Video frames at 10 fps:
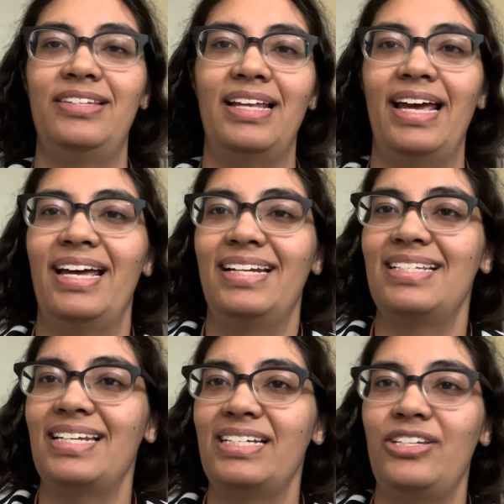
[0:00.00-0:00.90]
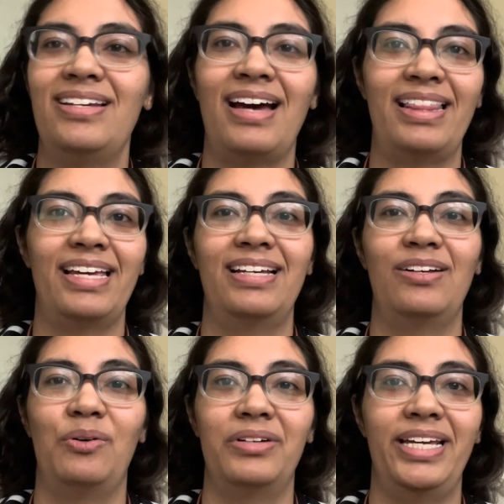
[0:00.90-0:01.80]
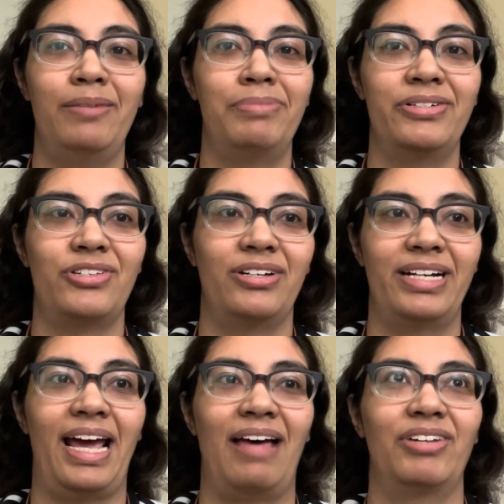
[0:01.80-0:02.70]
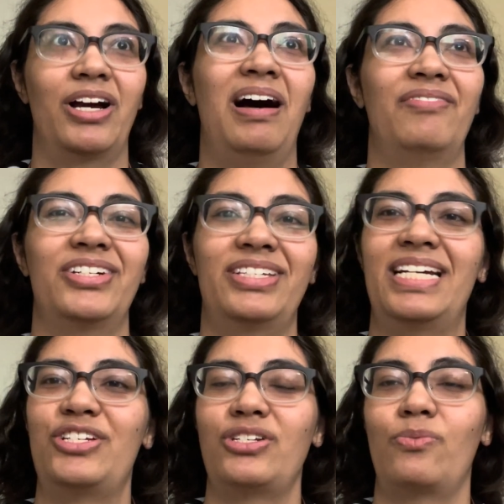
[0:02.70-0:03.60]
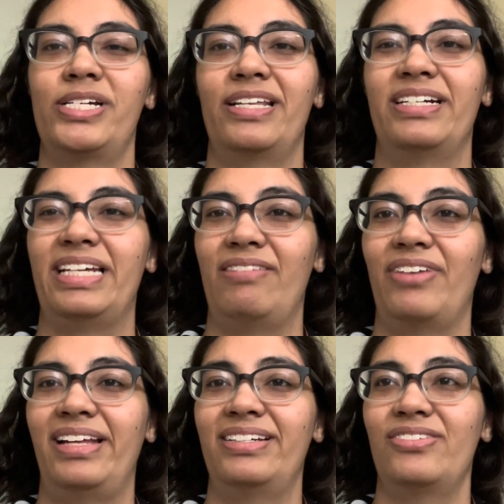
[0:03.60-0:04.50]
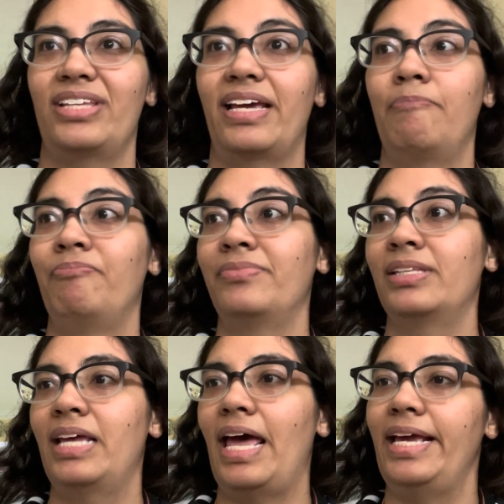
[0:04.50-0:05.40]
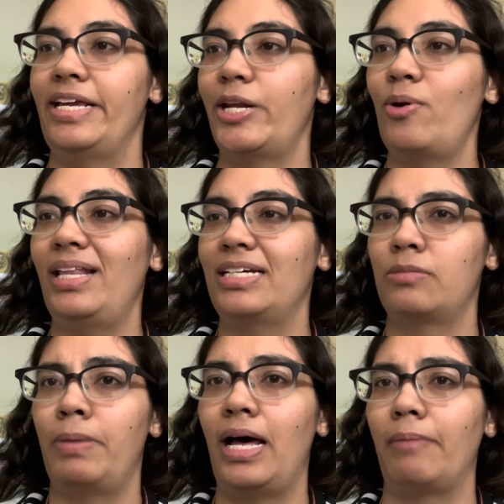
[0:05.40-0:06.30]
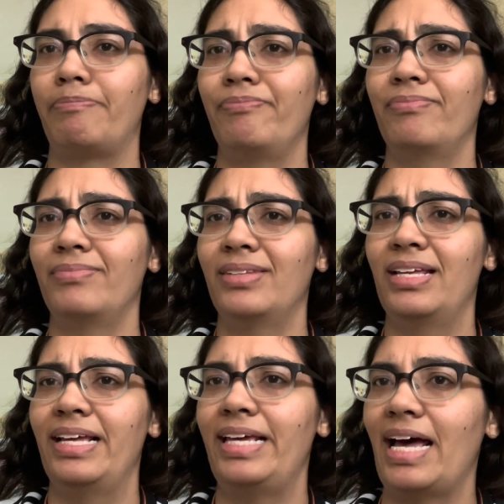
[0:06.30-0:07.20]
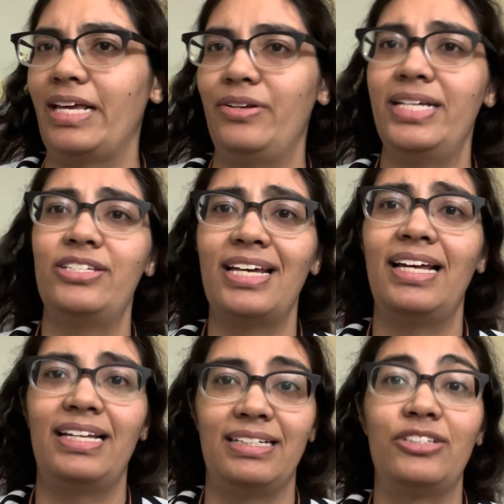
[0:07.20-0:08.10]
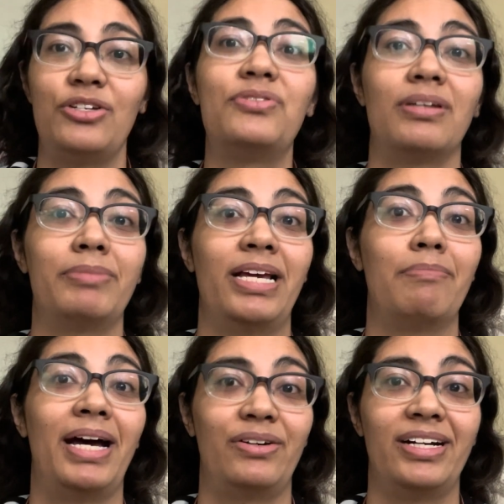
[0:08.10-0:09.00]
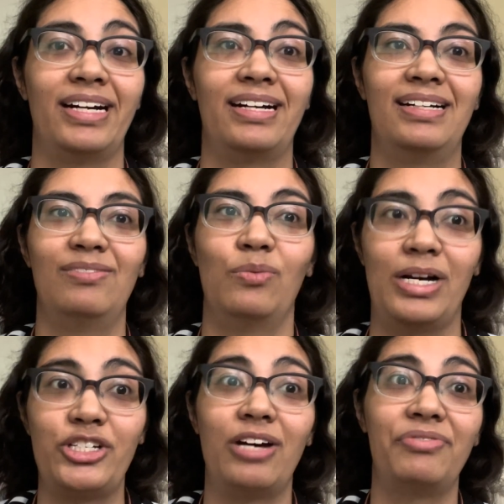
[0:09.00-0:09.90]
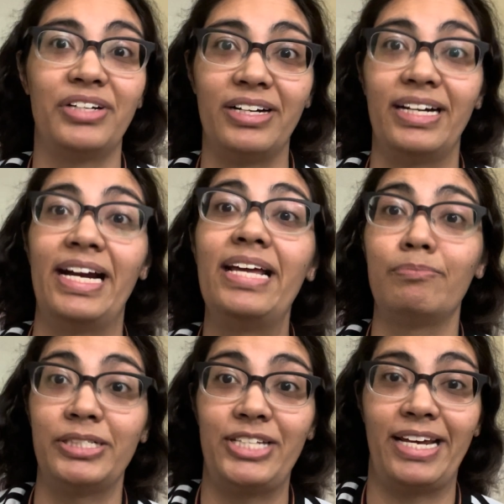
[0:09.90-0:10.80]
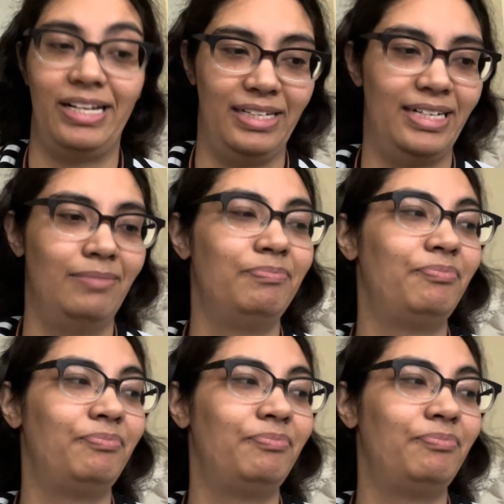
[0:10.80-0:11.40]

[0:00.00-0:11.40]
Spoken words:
And it's like, do you not think goalkeepers are going to have a conversation with their defenders? Like, hey, Alex Popp? Yeah, you need to do something about her. Watch out for her in particular.